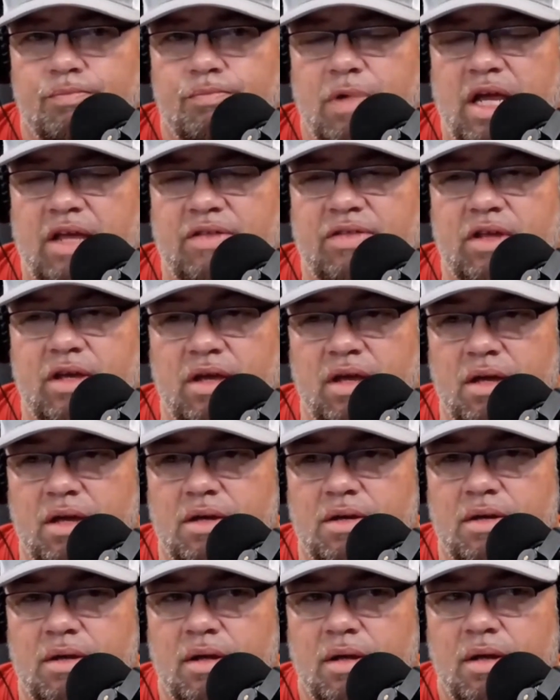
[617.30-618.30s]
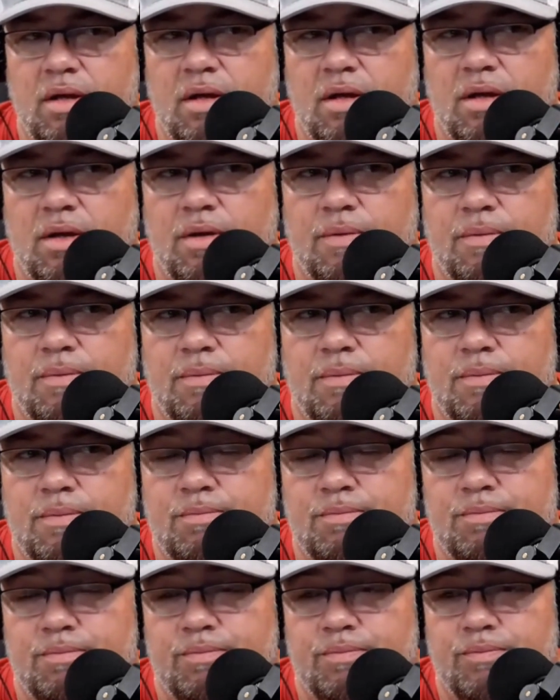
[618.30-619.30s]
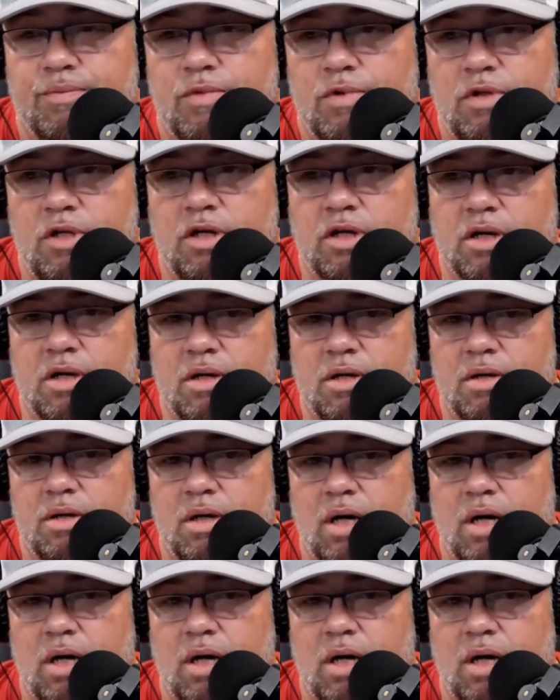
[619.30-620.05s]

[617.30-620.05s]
in the end, look,